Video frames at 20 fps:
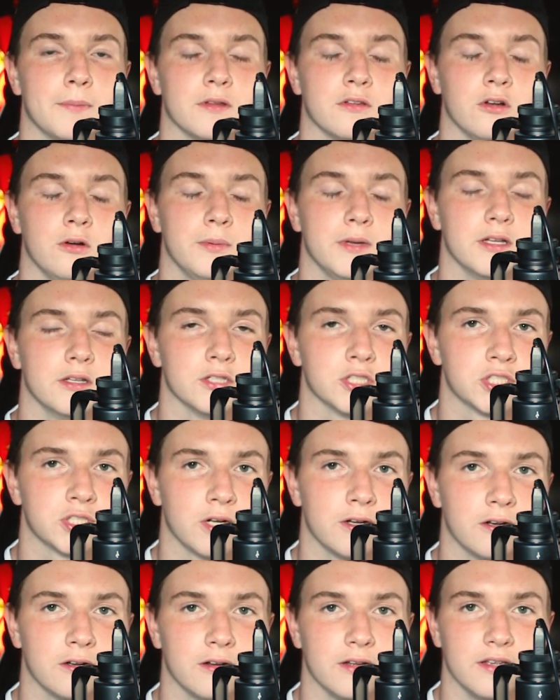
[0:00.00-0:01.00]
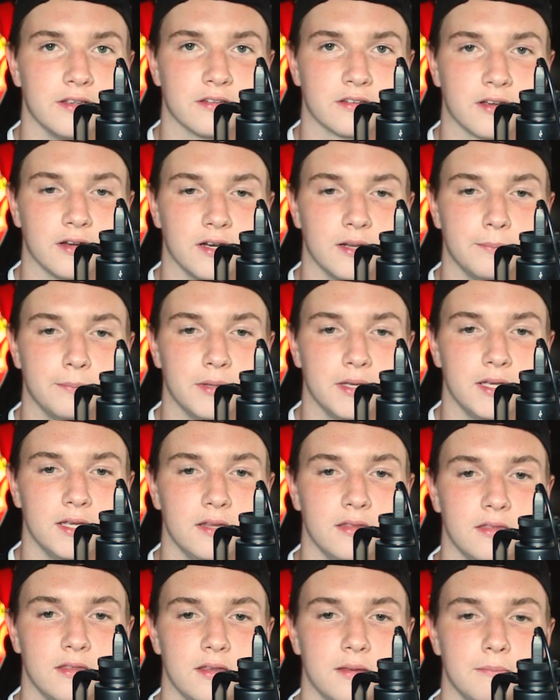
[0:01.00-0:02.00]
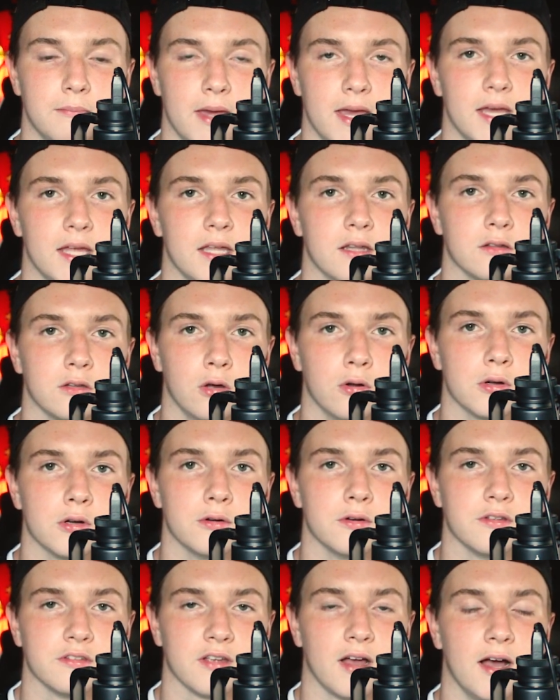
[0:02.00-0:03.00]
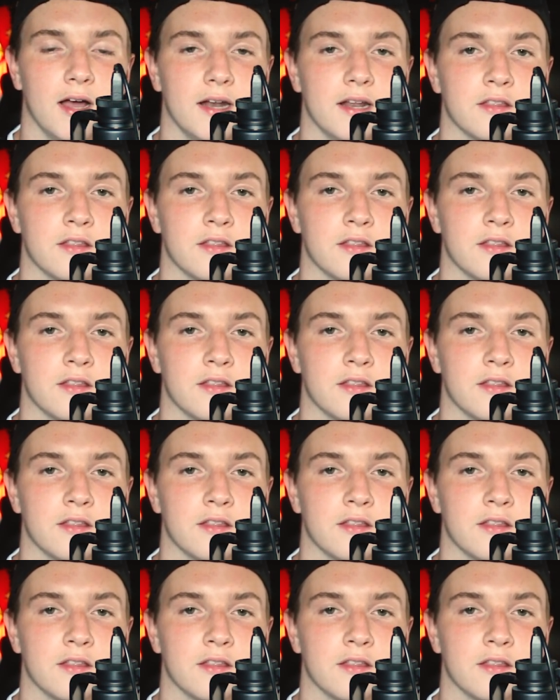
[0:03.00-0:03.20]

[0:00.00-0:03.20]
Adobe Illustrator is going to be the main logo design.